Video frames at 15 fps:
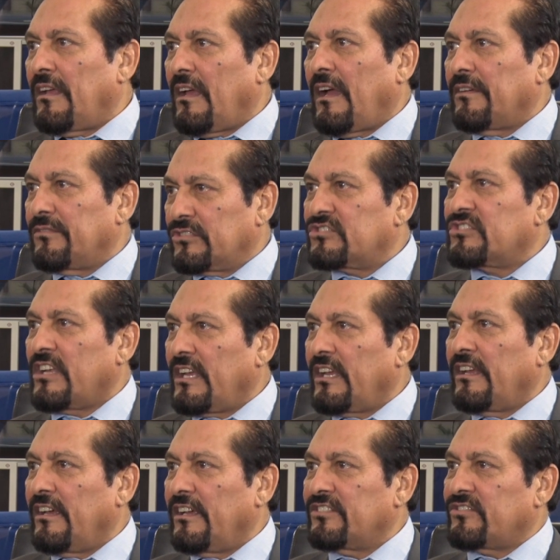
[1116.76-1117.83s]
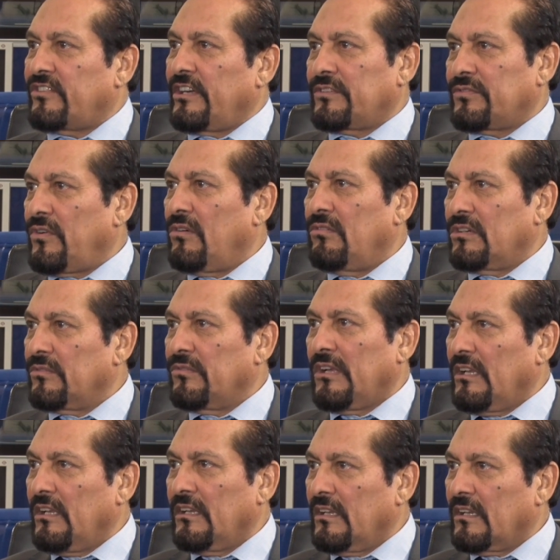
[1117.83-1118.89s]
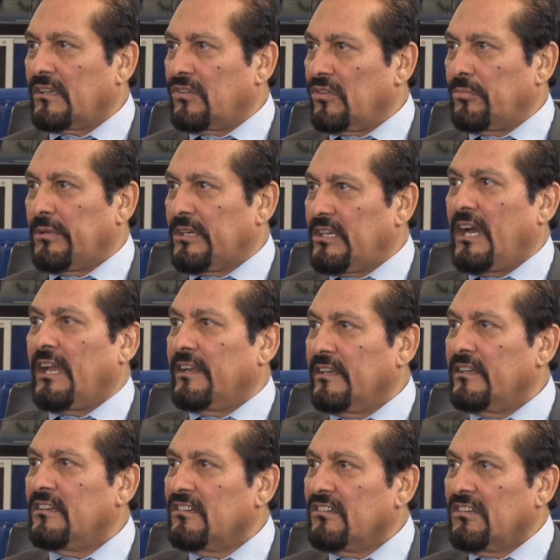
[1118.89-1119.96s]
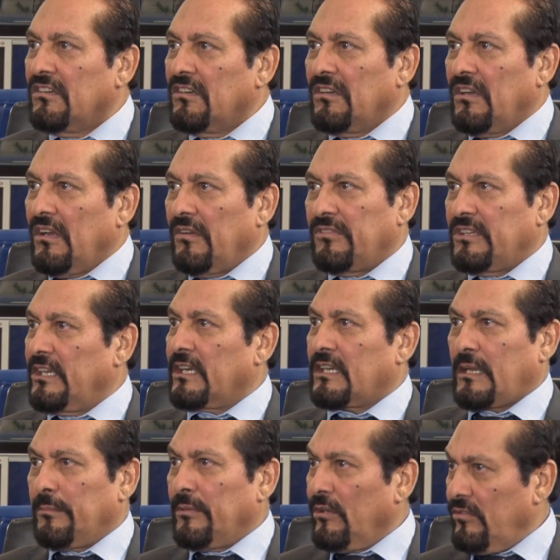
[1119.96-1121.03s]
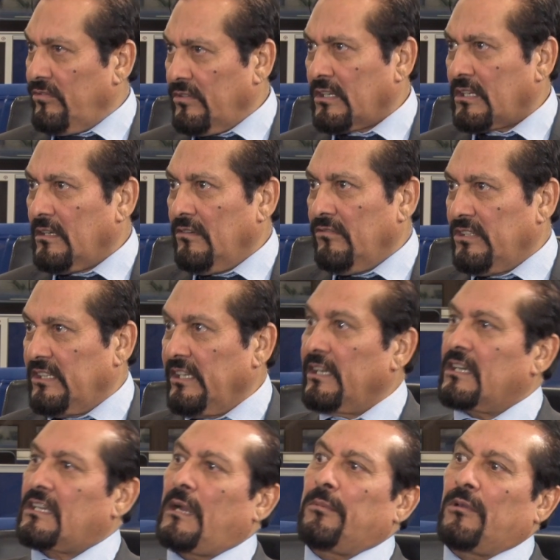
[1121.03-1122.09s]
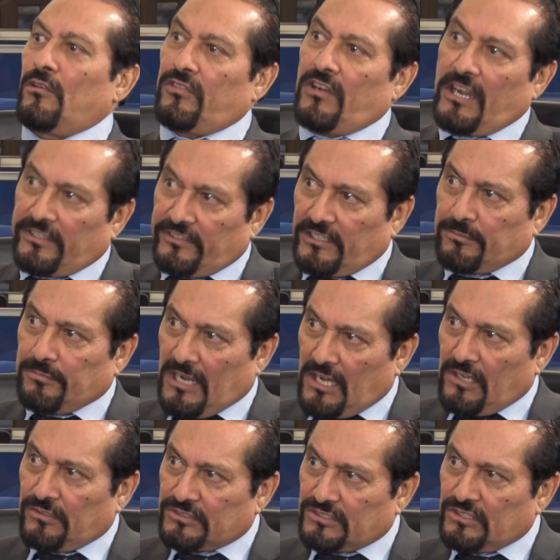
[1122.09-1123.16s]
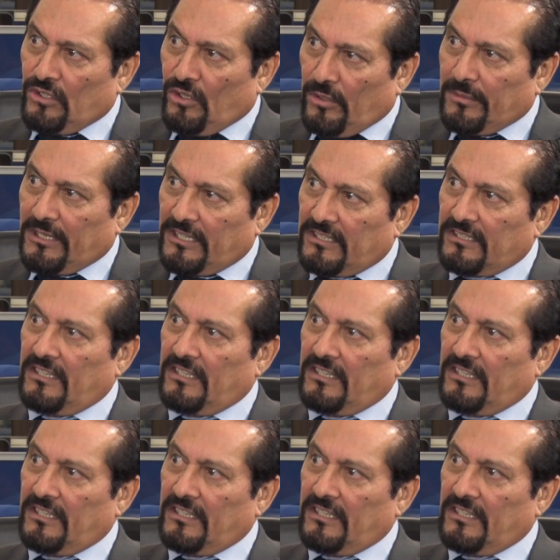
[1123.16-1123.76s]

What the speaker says: I would say a straightforward will could be done within a couple of hundred pounds normally.